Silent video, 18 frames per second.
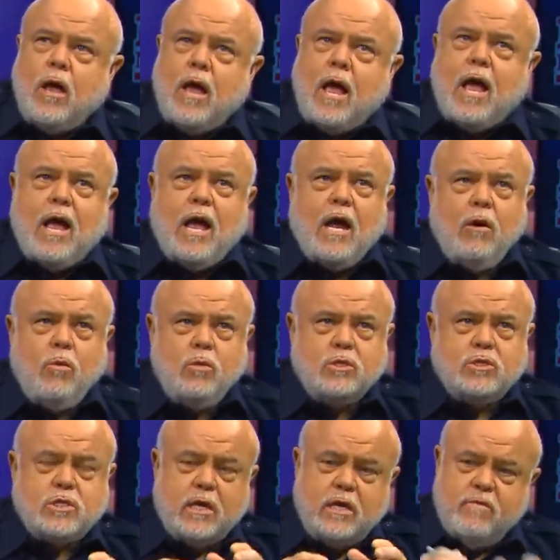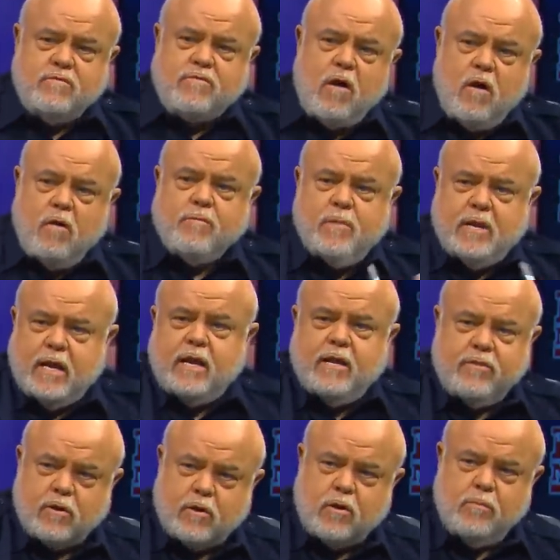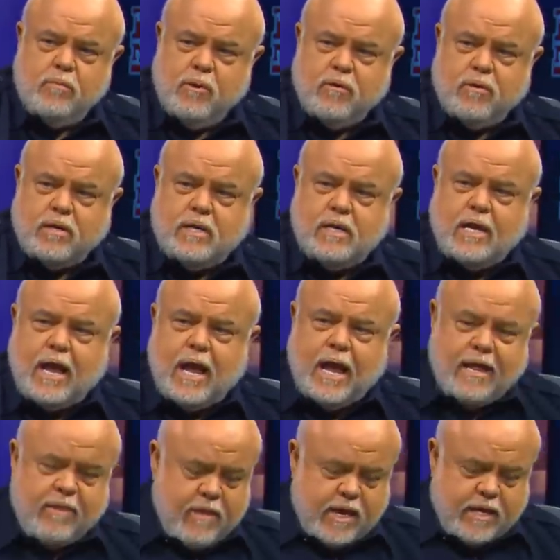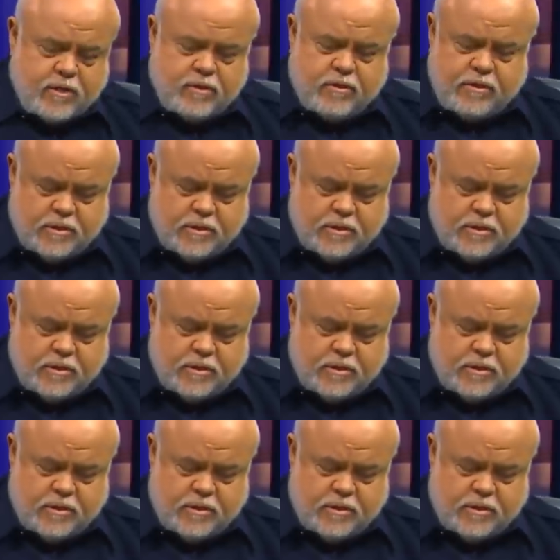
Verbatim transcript: Howard's involvement in the community, and that